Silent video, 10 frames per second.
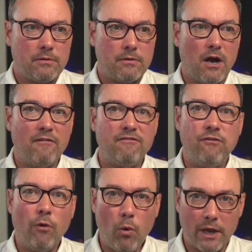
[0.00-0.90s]

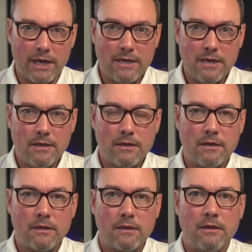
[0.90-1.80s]
avoid
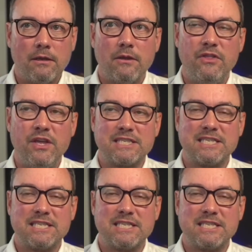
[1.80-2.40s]
this